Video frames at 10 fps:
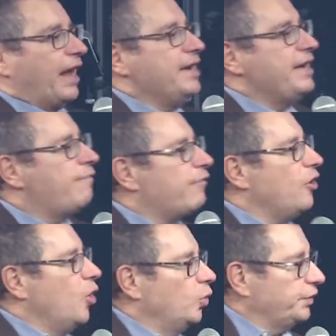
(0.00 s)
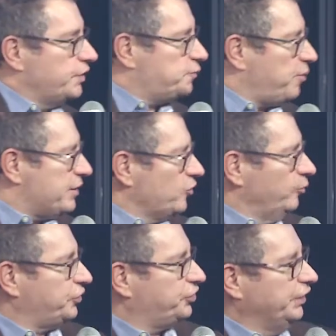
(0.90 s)
I never owned an espresso
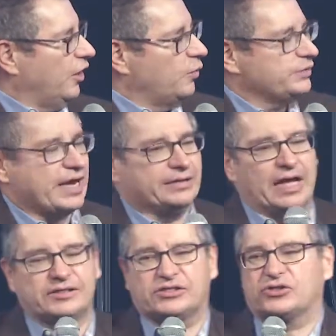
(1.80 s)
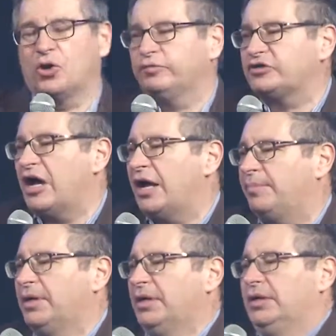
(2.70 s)
machine. I always had that
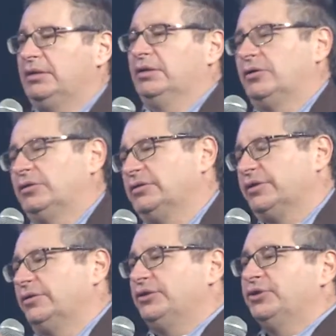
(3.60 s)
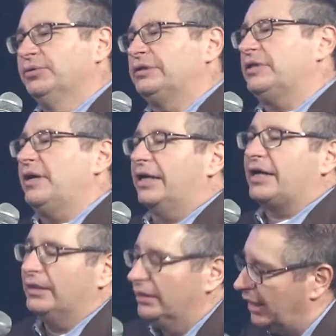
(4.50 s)
stovetop little unit there. I
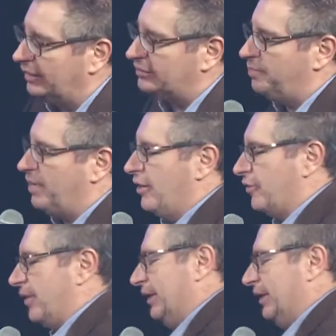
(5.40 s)
kind of liked it better.